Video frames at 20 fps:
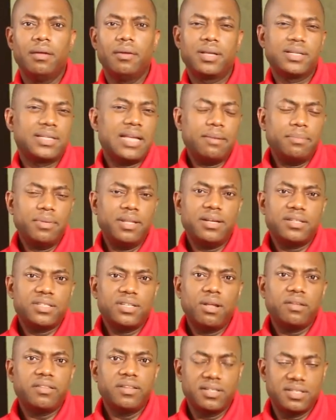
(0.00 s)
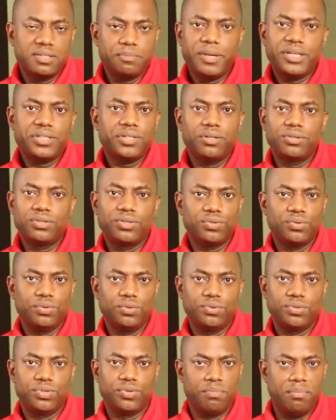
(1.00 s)
Because there's nothing special
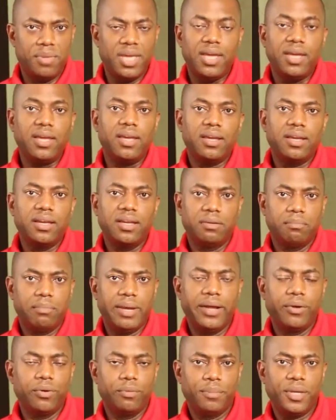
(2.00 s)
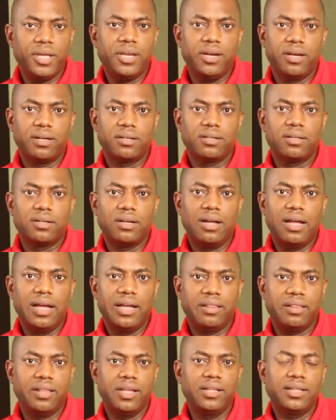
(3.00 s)
to me, in my opinion. I
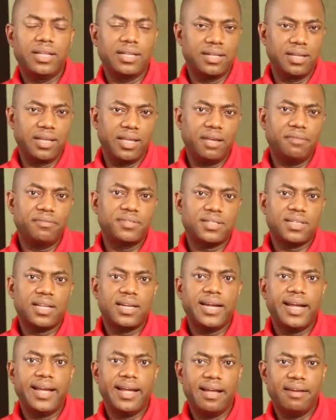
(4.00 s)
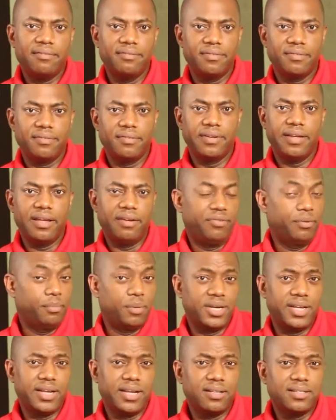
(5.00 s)
think that the gifts that I have,
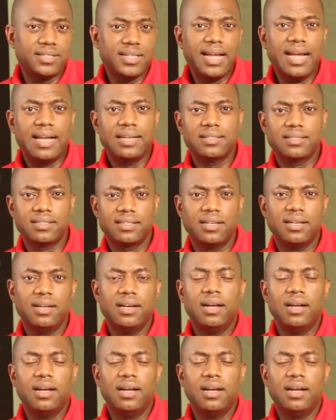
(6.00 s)
everybody else has.